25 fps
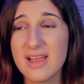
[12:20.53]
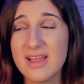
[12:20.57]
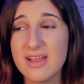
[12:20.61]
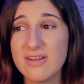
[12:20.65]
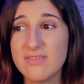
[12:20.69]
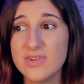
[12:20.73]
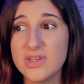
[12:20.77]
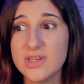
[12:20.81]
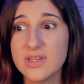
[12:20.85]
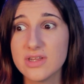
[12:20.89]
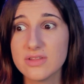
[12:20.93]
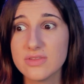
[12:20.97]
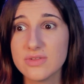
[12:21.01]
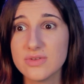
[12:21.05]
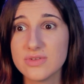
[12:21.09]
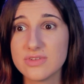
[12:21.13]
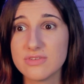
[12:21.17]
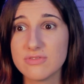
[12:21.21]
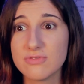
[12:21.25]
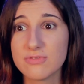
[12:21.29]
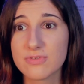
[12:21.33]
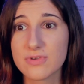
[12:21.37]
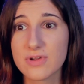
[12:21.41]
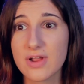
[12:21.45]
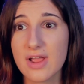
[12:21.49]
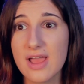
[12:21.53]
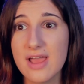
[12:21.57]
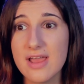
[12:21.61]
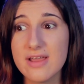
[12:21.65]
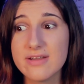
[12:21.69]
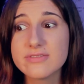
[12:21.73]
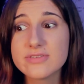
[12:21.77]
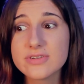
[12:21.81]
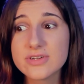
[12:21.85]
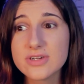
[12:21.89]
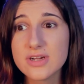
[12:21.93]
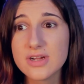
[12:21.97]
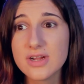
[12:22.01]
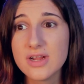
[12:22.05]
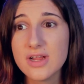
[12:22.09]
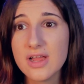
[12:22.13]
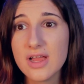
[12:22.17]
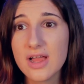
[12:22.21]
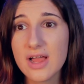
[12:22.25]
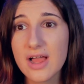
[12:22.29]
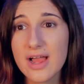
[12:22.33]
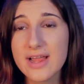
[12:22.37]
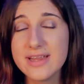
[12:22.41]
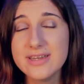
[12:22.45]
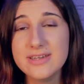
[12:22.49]
I haven't done those in forever.
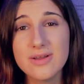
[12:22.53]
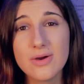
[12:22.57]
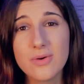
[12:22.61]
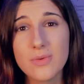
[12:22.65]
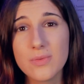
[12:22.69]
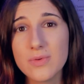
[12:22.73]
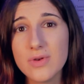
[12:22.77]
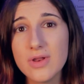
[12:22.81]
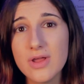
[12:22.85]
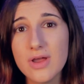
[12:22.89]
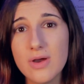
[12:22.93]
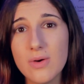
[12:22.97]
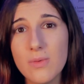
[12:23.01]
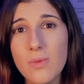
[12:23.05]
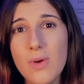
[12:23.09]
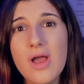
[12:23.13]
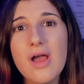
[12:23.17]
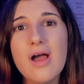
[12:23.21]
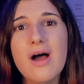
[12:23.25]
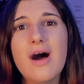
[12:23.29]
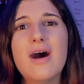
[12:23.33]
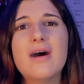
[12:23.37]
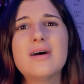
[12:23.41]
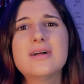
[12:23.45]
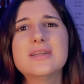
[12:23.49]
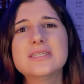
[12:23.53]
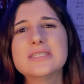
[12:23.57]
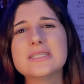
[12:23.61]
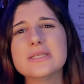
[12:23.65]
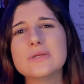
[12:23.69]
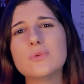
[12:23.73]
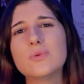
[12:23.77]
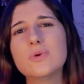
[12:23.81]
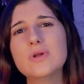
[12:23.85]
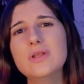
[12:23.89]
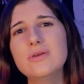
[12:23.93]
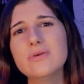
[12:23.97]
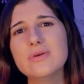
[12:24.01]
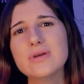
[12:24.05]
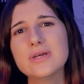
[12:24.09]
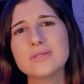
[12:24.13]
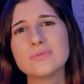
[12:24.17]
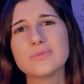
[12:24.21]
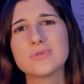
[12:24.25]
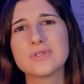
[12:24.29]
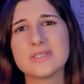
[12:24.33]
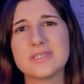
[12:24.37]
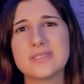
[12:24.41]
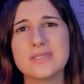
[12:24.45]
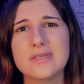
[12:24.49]
I don't know. Honestly, what do you
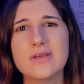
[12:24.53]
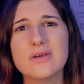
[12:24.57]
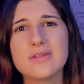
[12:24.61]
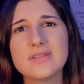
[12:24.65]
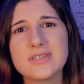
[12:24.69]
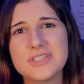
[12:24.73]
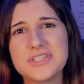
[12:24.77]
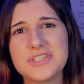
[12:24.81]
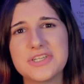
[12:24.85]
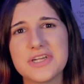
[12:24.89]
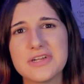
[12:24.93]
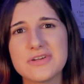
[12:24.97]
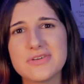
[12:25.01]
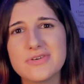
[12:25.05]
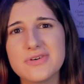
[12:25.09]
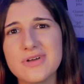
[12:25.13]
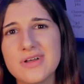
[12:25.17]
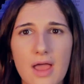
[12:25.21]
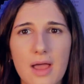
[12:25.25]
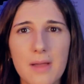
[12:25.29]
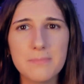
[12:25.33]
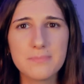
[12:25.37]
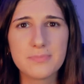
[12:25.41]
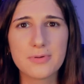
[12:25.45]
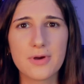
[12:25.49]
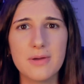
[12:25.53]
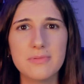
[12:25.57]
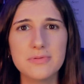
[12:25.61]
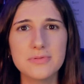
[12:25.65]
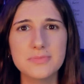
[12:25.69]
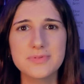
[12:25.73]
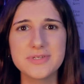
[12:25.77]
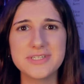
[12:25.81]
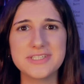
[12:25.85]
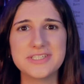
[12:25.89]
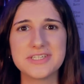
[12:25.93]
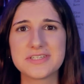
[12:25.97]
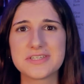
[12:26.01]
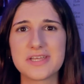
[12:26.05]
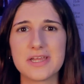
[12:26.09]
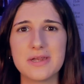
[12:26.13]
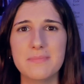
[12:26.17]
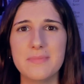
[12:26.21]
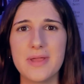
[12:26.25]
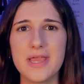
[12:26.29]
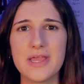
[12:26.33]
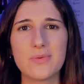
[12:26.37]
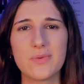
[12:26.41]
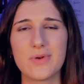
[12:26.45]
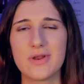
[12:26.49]
guys wanna see on this channel? I'm probably just gonna
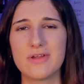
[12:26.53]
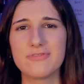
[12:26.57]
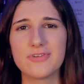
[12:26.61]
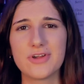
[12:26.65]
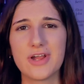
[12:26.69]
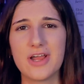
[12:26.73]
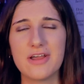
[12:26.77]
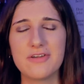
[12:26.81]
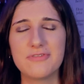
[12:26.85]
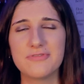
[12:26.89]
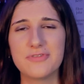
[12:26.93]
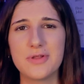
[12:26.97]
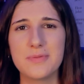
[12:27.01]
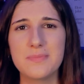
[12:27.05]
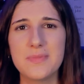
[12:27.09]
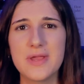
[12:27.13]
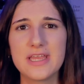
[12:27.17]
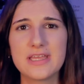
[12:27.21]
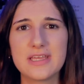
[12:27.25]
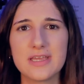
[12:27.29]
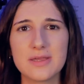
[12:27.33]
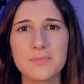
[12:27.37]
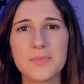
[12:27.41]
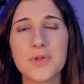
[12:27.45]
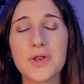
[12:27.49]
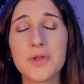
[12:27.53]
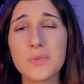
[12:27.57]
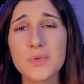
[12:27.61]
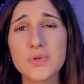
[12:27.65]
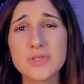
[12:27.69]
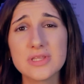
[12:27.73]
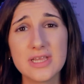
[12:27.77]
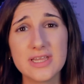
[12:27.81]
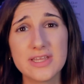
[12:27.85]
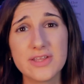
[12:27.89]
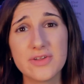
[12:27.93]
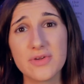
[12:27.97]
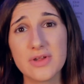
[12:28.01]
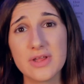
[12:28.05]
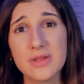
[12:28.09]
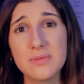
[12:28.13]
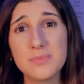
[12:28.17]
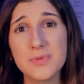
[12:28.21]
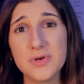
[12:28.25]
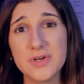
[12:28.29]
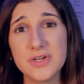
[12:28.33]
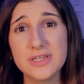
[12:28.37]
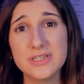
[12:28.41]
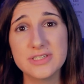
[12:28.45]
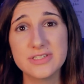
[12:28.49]
make whatever I have fun making, but I would like your
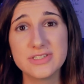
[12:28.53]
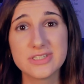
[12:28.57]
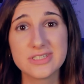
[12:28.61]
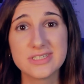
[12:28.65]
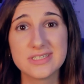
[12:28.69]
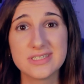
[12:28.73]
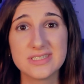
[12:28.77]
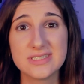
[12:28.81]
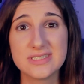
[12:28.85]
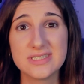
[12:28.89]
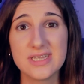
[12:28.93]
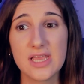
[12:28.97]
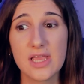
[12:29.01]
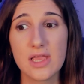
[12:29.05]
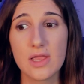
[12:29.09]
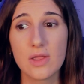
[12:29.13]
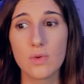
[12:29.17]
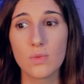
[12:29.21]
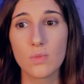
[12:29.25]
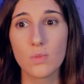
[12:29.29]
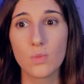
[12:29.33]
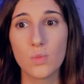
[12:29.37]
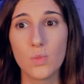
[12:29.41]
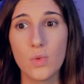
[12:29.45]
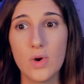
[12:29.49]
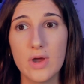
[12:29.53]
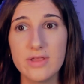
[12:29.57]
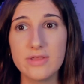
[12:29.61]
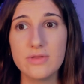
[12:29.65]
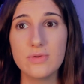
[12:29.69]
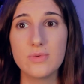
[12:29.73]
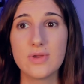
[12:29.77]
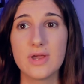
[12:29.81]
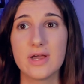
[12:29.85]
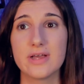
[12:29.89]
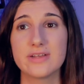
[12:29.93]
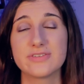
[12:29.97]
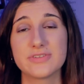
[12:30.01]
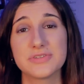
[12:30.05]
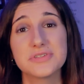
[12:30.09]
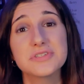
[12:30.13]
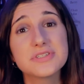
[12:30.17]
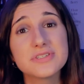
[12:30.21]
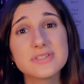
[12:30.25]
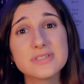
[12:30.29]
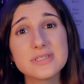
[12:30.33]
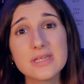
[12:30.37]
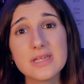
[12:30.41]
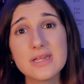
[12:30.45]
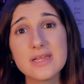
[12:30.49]
input just to see what you guys are
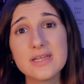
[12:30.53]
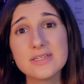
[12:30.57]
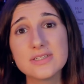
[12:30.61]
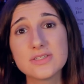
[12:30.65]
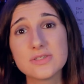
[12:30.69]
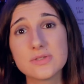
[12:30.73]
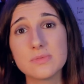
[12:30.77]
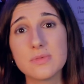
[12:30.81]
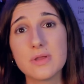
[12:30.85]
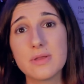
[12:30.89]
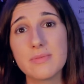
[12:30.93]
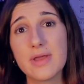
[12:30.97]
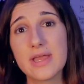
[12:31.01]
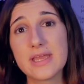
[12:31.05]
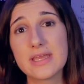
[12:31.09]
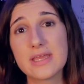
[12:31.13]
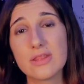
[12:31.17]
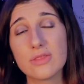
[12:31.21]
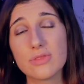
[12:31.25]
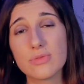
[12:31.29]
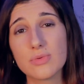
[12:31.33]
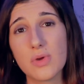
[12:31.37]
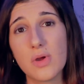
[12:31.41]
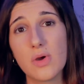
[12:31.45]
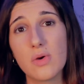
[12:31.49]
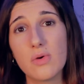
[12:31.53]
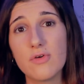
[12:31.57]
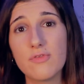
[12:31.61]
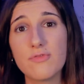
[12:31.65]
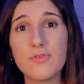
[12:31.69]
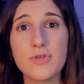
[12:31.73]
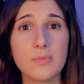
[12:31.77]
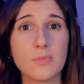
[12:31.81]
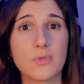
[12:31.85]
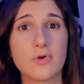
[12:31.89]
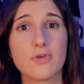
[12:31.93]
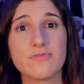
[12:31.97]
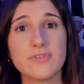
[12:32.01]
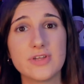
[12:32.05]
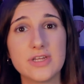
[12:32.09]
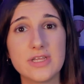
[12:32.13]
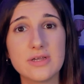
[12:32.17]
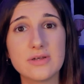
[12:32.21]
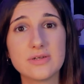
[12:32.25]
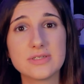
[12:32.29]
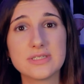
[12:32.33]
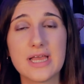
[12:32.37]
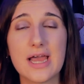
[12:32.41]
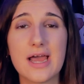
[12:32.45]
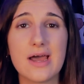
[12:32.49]
interested in. So maybe I can throw a few more
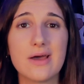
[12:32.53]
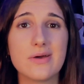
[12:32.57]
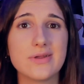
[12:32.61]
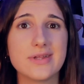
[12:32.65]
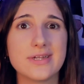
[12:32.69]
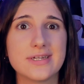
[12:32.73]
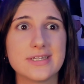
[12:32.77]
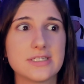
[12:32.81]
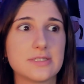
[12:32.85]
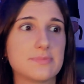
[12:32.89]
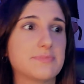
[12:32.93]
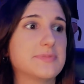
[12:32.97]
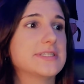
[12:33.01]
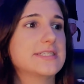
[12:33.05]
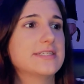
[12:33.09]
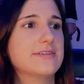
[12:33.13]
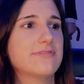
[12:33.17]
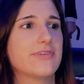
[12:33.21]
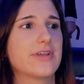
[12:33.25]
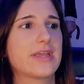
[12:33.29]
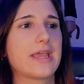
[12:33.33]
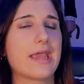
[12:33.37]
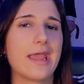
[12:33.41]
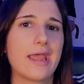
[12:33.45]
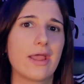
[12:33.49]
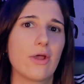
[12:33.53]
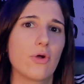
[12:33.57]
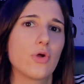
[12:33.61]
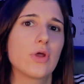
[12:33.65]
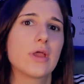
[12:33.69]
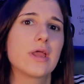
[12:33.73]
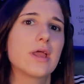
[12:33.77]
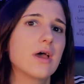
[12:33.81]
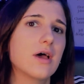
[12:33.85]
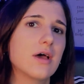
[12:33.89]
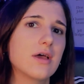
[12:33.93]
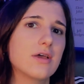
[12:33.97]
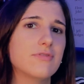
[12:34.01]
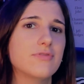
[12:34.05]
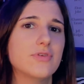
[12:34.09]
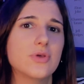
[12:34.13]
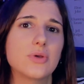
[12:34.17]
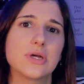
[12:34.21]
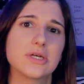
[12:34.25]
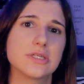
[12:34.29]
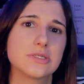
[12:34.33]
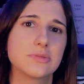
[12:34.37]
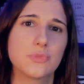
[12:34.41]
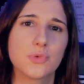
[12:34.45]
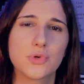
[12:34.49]
videos out in a specific area if you
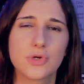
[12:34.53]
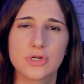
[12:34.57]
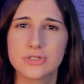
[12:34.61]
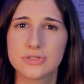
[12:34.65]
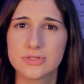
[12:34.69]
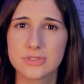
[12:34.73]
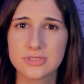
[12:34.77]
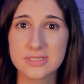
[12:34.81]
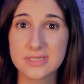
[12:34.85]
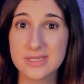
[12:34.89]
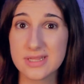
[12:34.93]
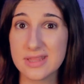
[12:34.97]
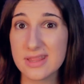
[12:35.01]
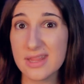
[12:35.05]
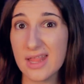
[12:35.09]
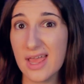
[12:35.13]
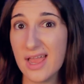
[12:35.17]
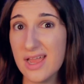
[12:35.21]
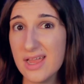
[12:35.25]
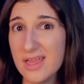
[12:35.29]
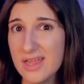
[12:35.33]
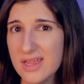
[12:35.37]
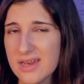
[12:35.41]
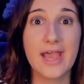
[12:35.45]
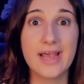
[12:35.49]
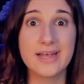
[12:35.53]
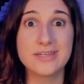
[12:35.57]
guys are more interested in that.